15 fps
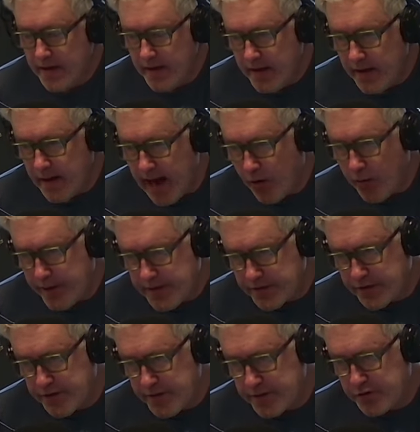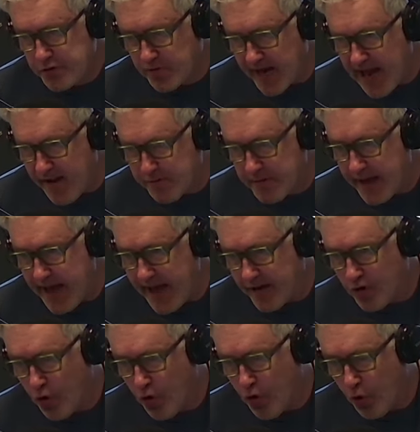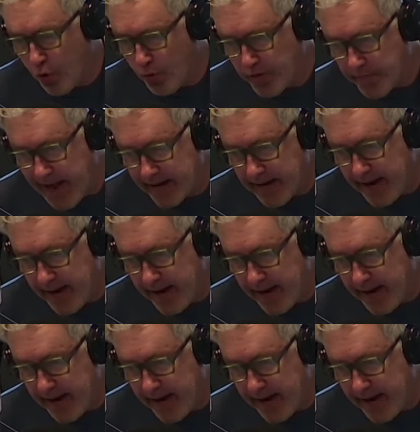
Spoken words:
How is this draft at cornerback?